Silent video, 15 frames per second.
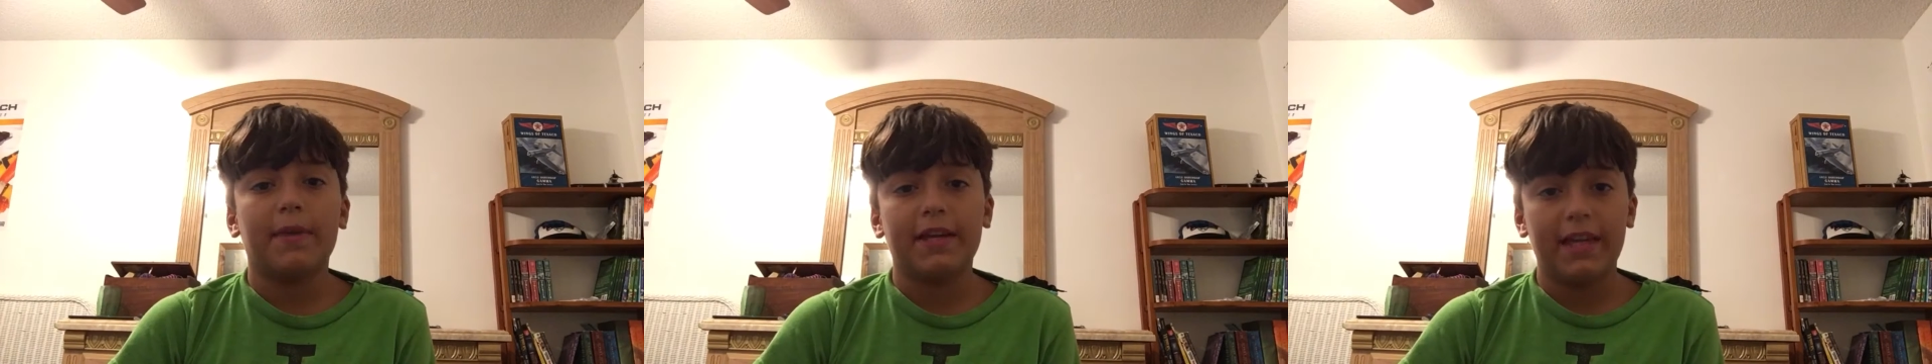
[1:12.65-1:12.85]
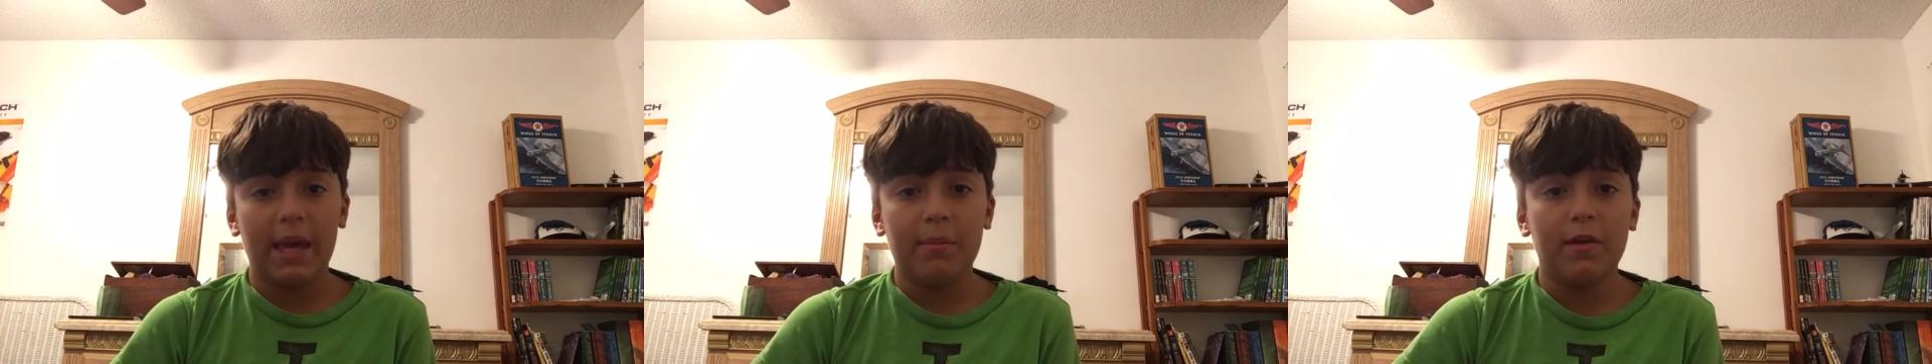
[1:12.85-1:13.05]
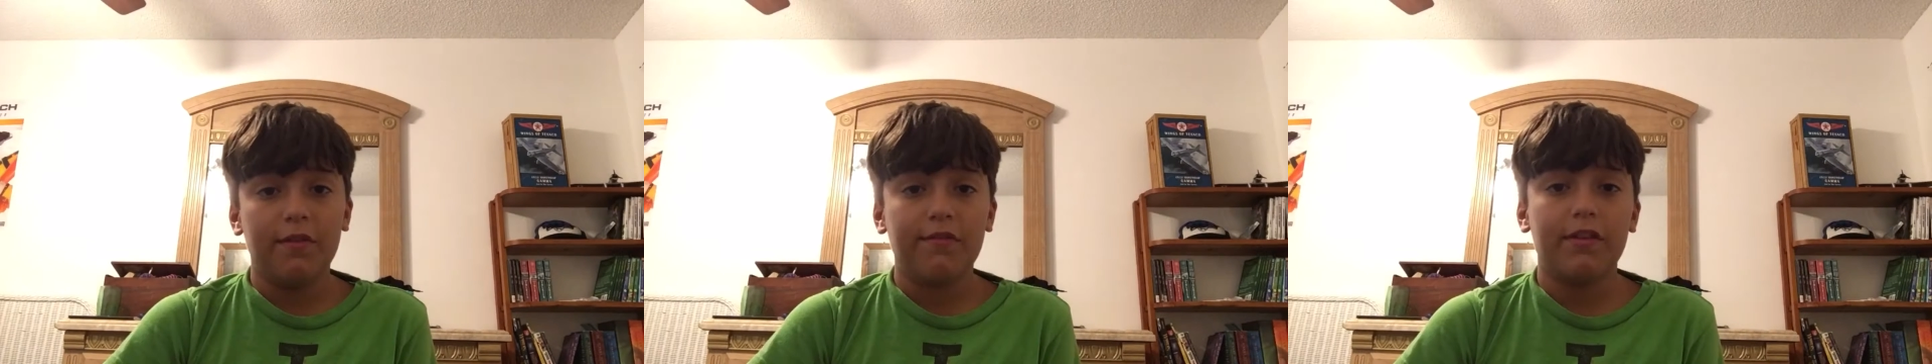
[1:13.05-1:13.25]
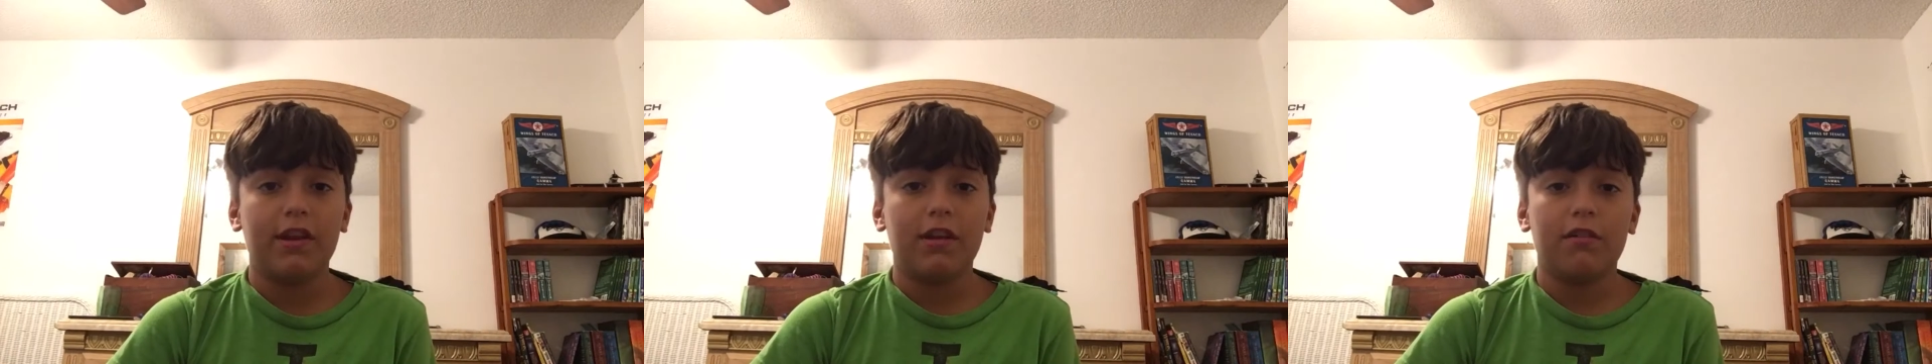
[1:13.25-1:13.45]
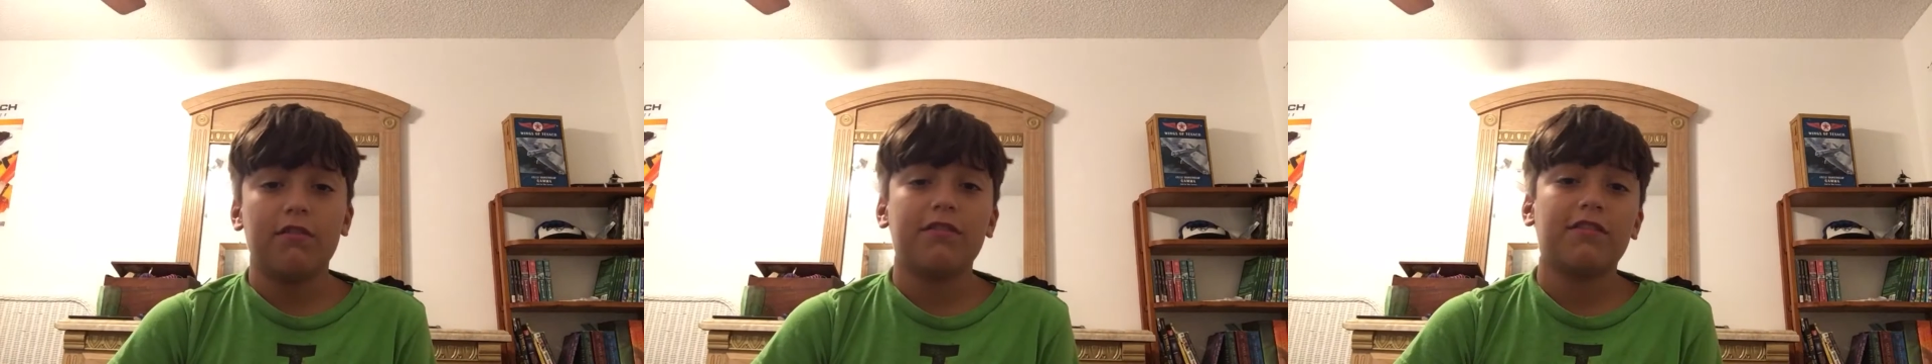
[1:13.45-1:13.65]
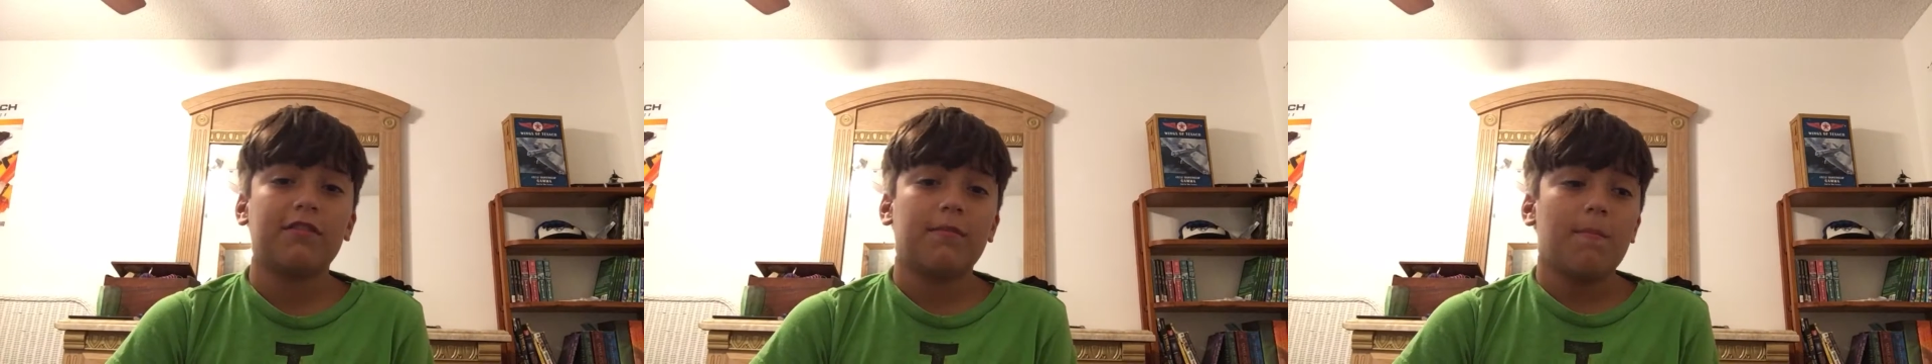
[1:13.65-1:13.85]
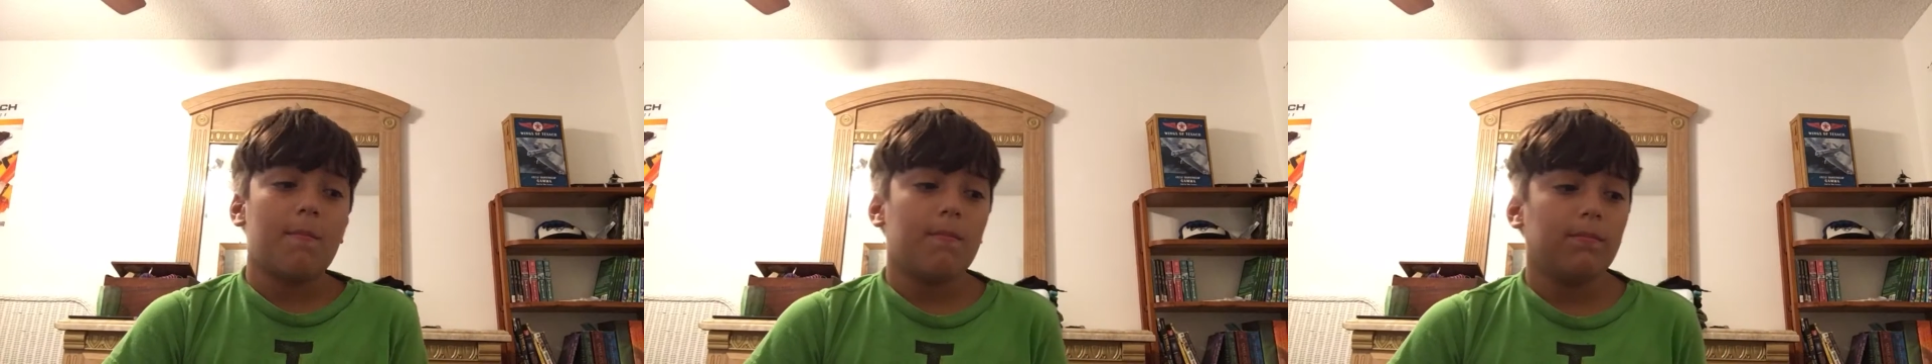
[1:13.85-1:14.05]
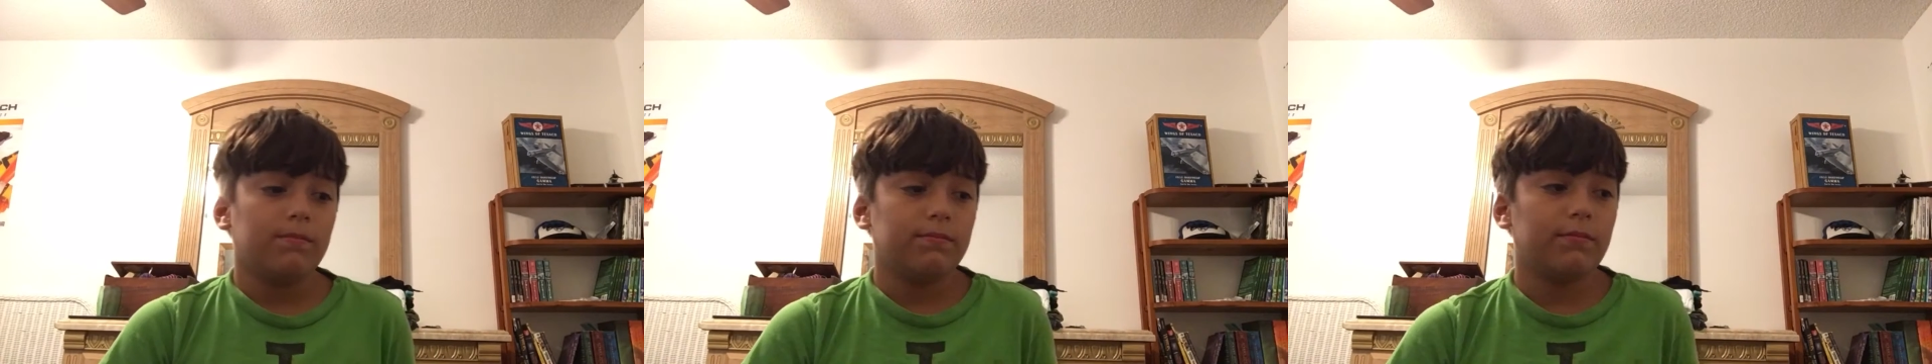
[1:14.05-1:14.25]
my gaming
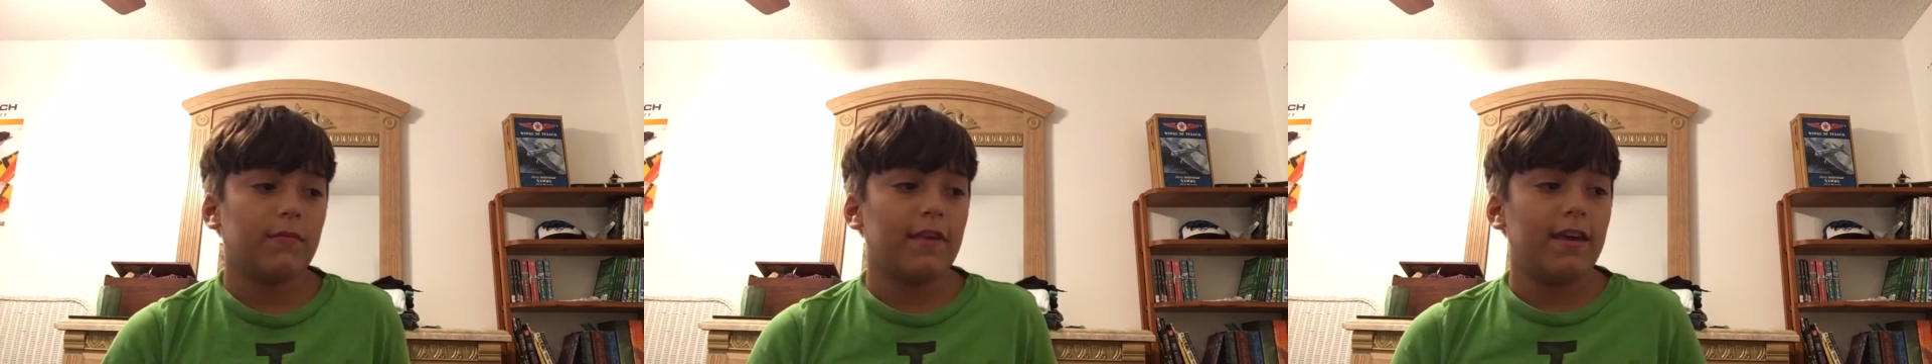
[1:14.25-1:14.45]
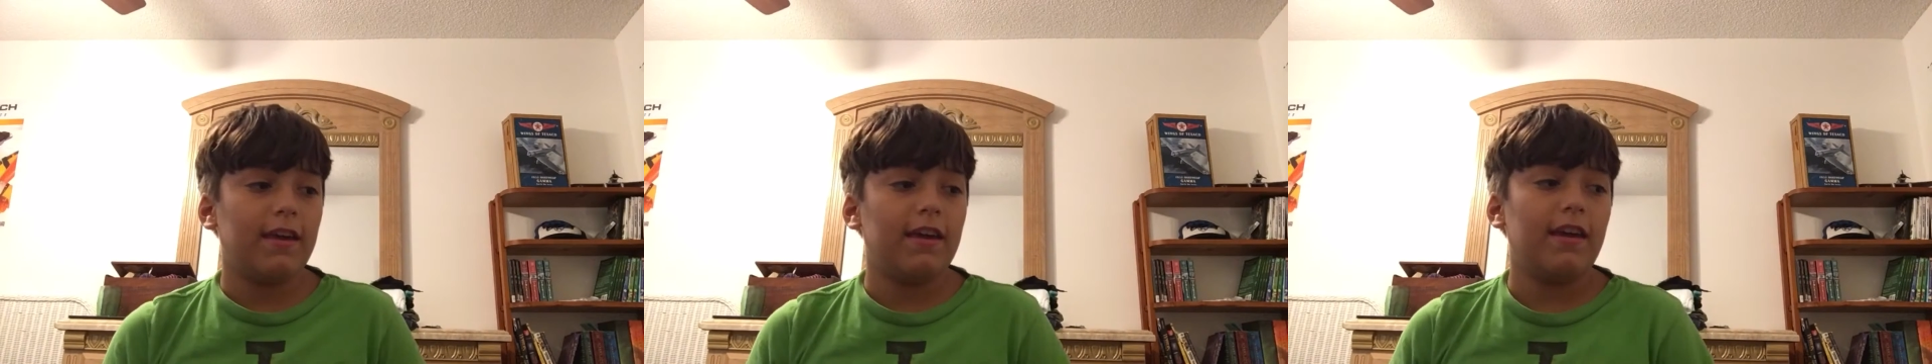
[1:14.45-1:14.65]
videos.